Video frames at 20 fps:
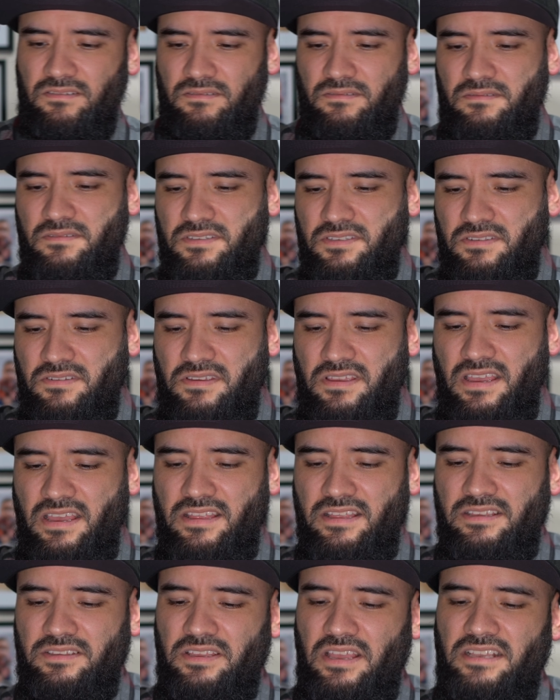So
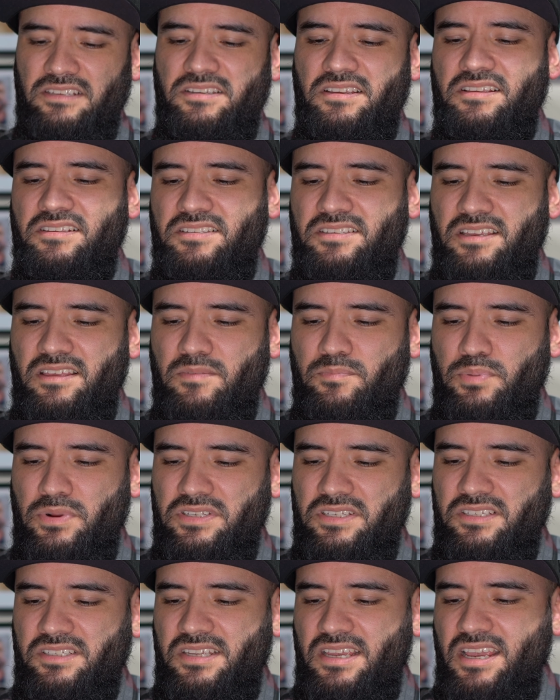yeah, as you can see, the
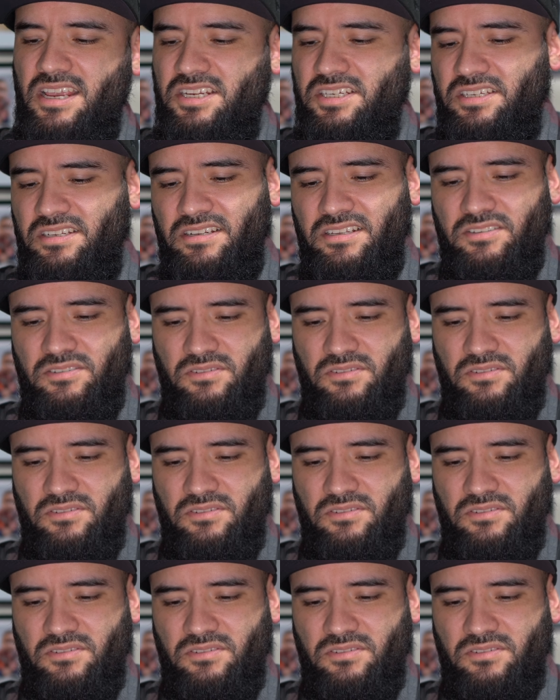presentation is